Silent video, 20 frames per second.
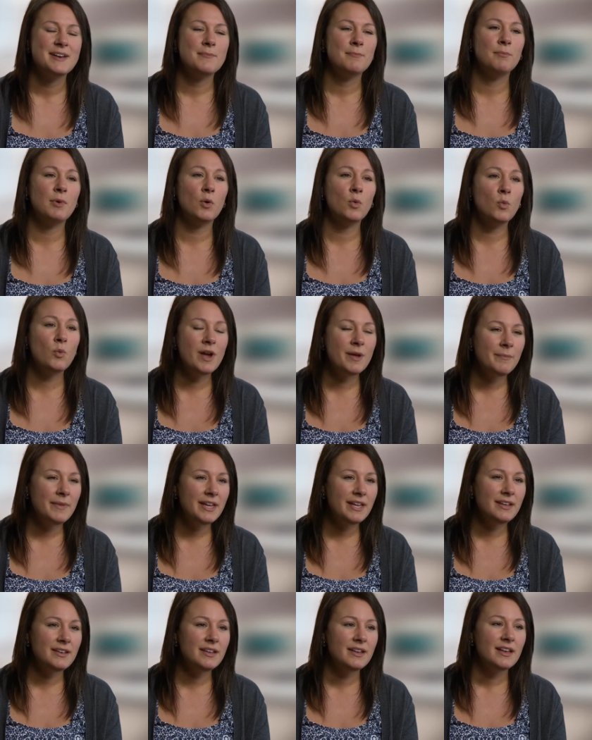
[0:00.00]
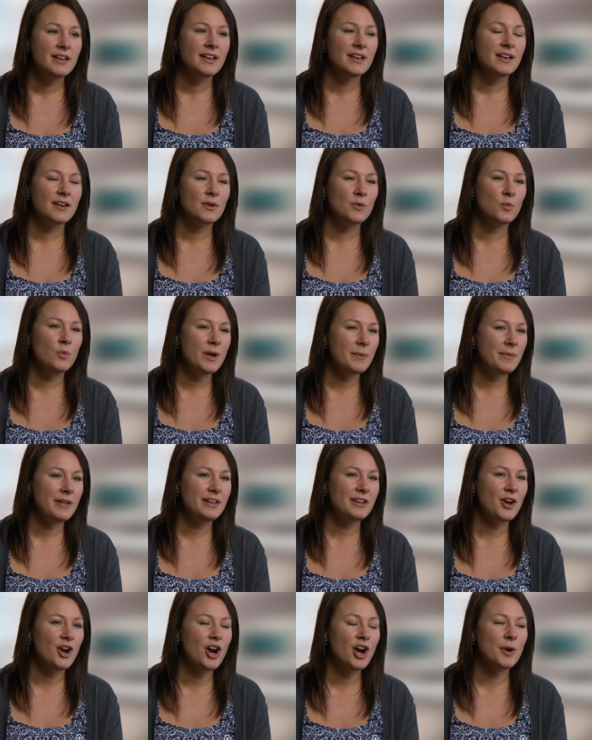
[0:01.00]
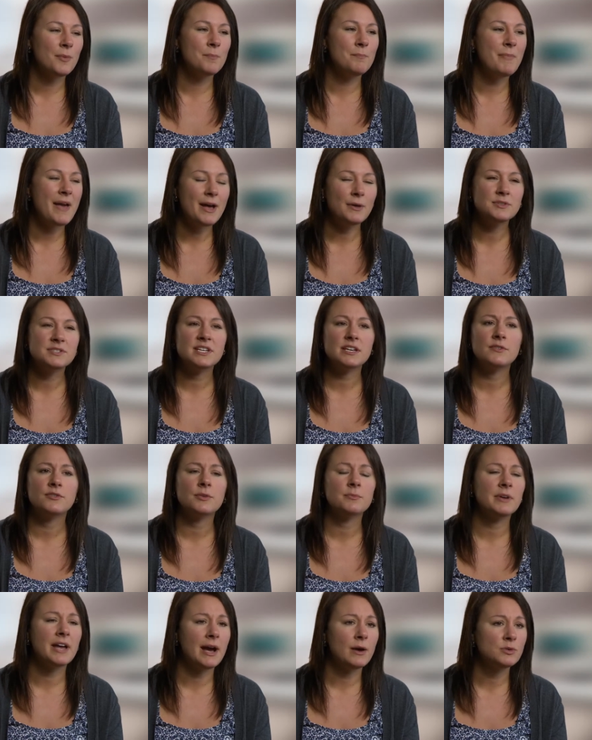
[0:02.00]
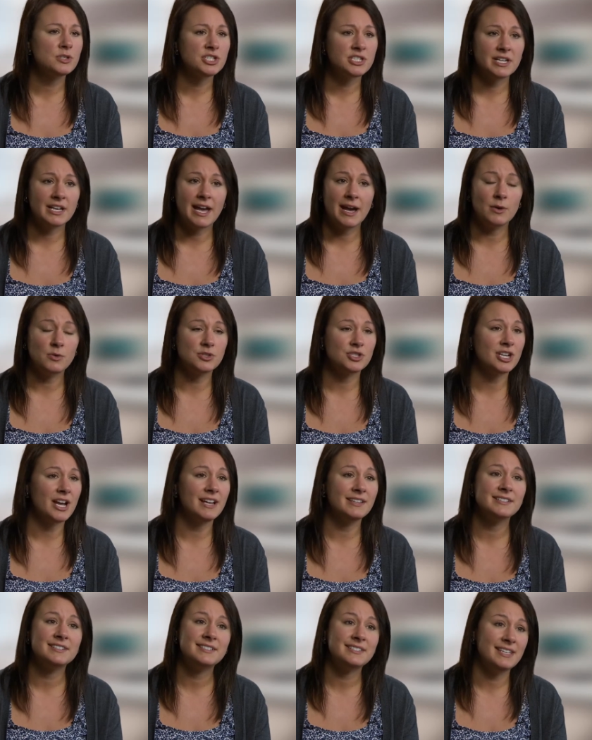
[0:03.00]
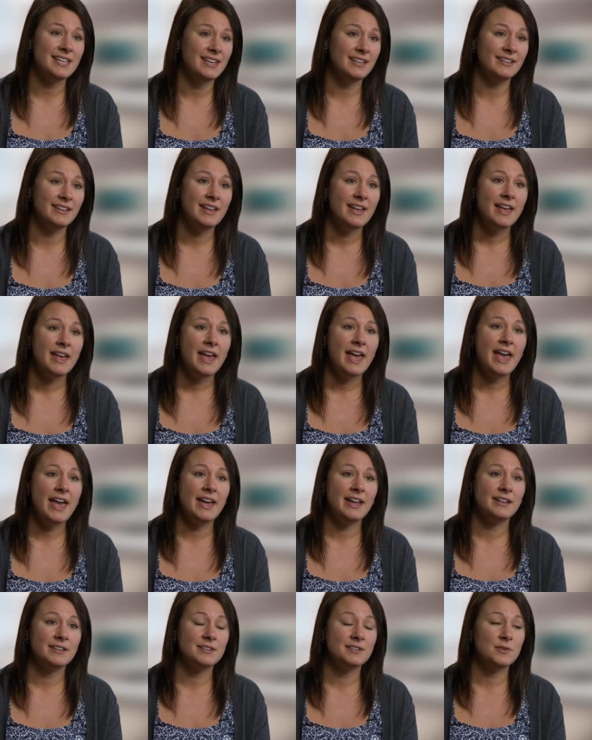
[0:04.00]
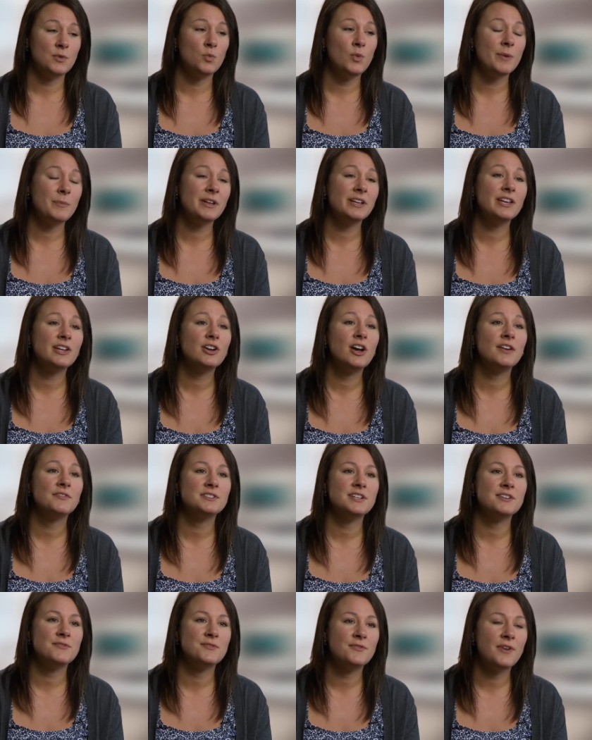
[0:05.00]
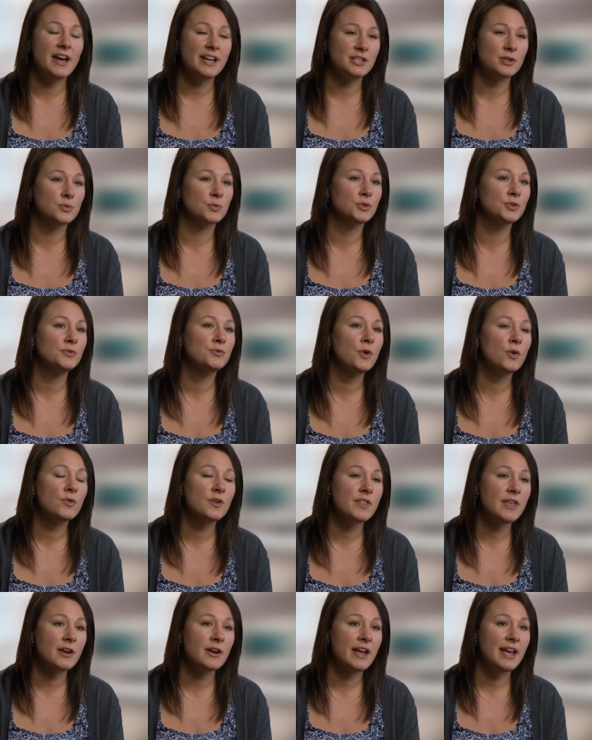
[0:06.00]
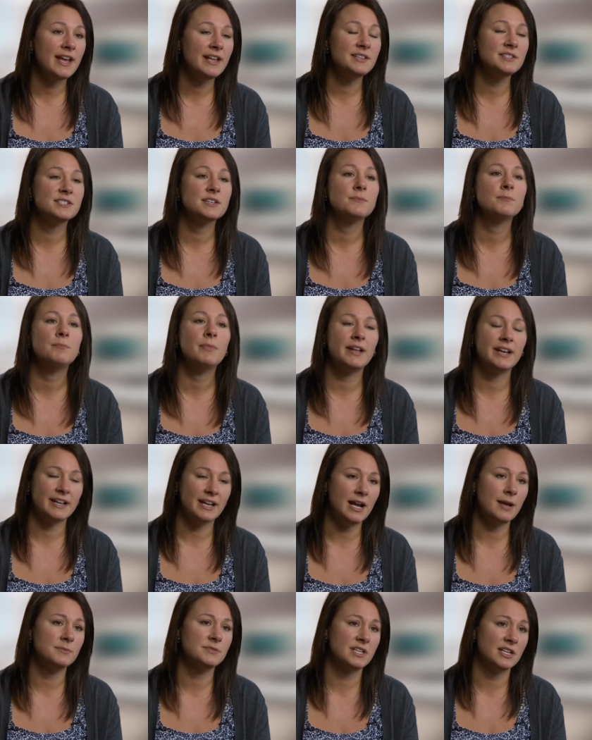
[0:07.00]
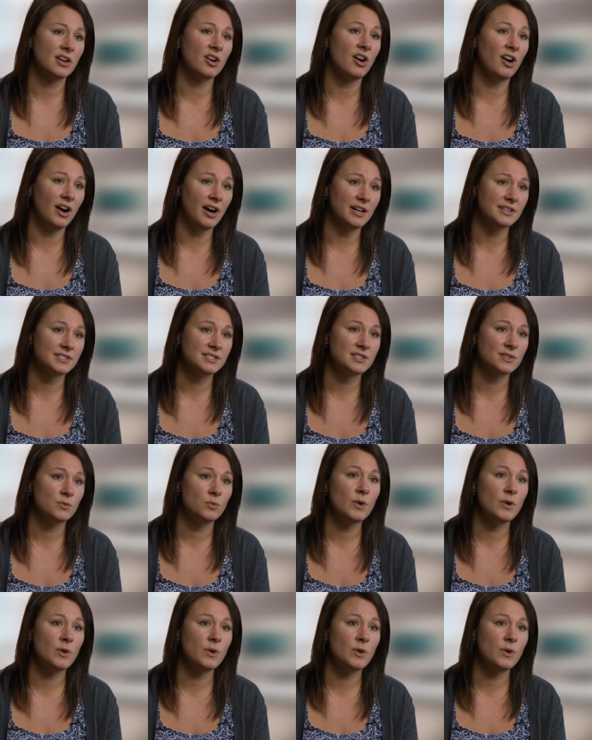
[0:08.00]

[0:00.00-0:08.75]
But women, women are bouncing from couch to couch unseen. And women can often find a roof over their heads, but it comes at a cost.